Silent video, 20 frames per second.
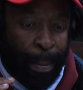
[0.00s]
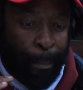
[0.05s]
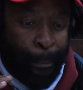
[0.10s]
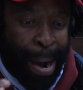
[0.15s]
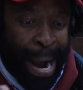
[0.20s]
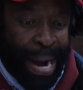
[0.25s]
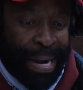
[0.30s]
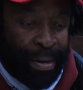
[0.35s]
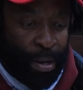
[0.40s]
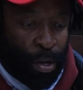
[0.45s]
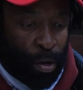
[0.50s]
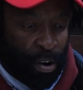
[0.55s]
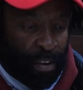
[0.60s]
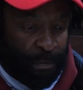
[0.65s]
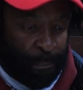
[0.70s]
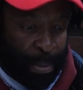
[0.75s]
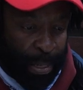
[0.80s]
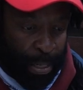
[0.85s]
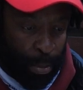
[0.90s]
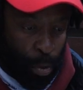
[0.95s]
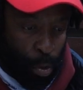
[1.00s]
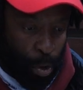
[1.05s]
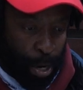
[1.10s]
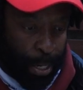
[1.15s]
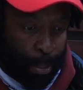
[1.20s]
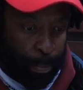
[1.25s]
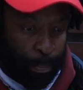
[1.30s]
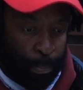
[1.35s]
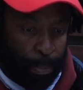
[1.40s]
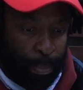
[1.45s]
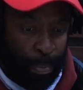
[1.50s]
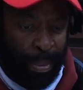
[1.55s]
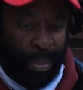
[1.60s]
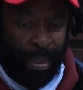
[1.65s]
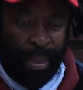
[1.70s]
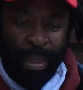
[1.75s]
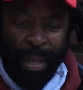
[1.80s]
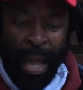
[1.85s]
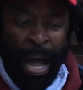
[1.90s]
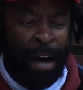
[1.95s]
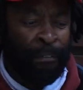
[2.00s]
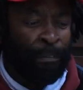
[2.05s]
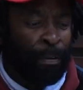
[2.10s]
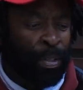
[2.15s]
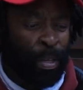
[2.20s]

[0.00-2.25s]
the mining of Bitcoin. I've